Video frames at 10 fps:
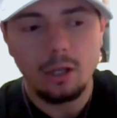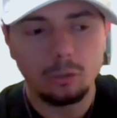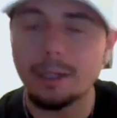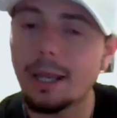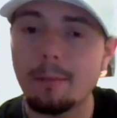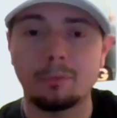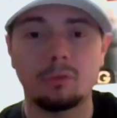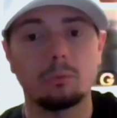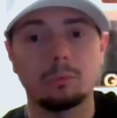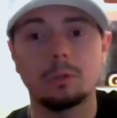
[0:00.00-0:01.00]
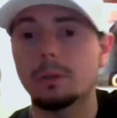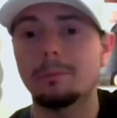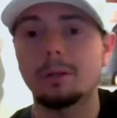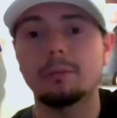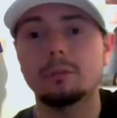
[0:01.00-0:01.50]
great episodes. We're going to
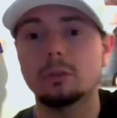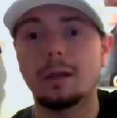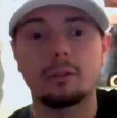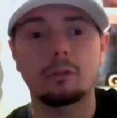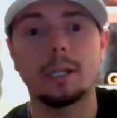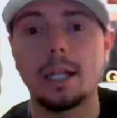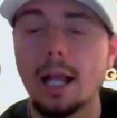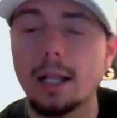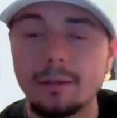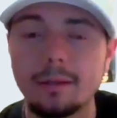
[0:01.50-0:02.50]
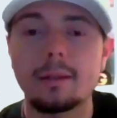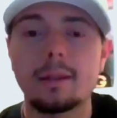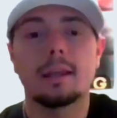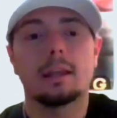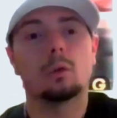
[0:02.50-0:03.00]
keep on giving you guys great content.
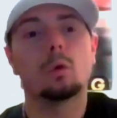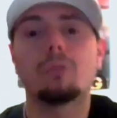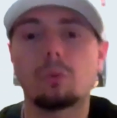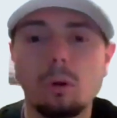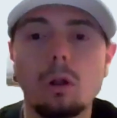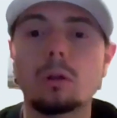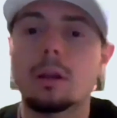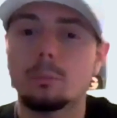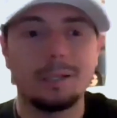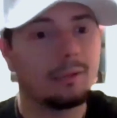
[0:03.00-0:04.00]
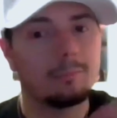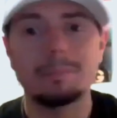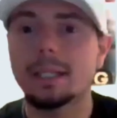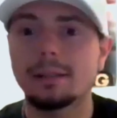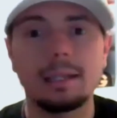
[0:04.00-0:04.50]
And overall, we got some
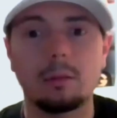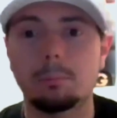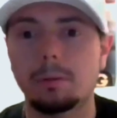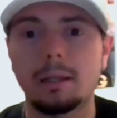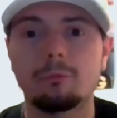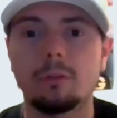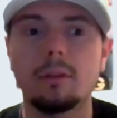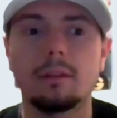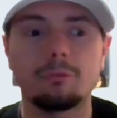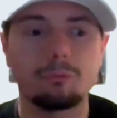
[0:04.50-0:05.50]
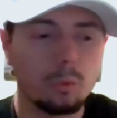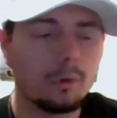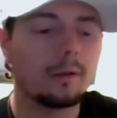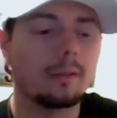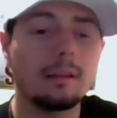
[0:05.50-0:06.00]
big things planned for season
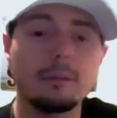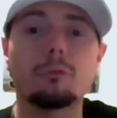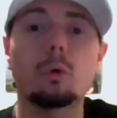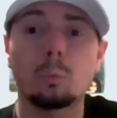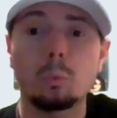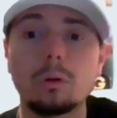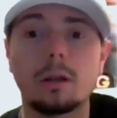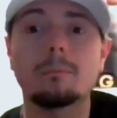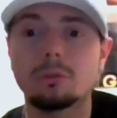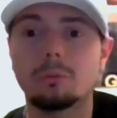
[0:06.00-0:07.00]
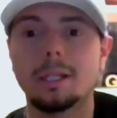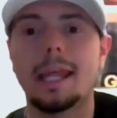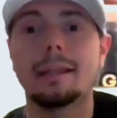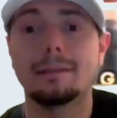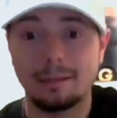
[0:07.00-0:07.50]
4. Season 4 will come to an
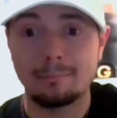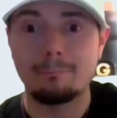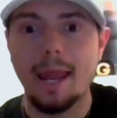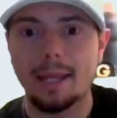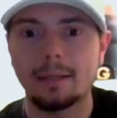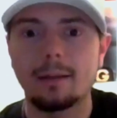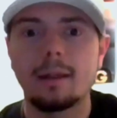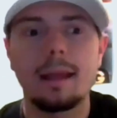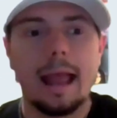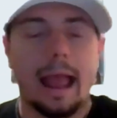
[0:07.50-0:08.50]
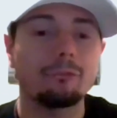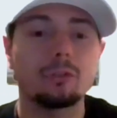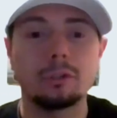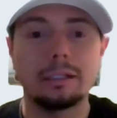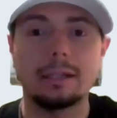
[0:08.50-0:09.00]
end in May
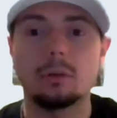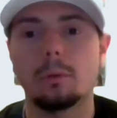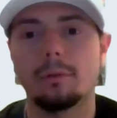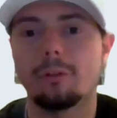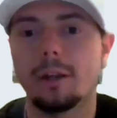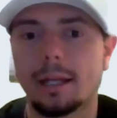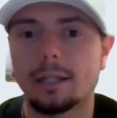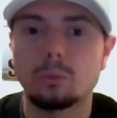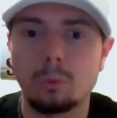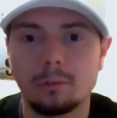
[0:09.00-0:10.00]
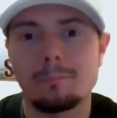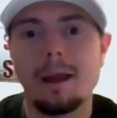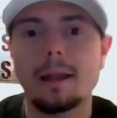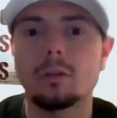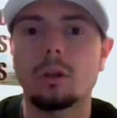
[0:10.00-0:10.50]
after the Inoue fight. I do want to
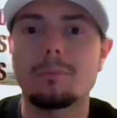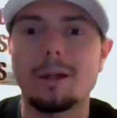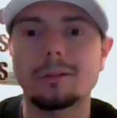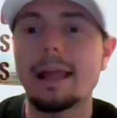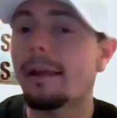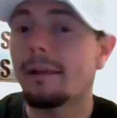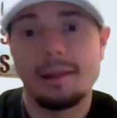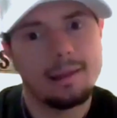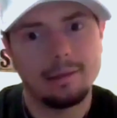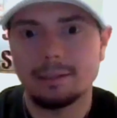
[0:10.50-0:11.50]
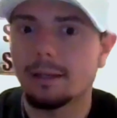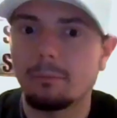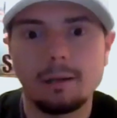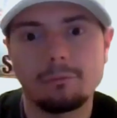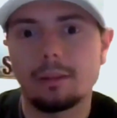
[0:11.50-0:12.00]
remind y'all about that. And then get
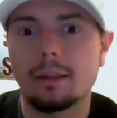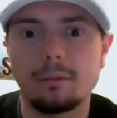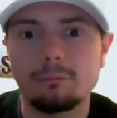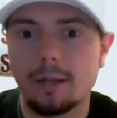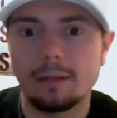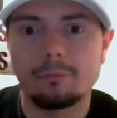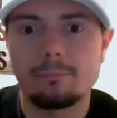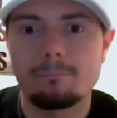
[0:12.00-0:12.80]
ready for season 5.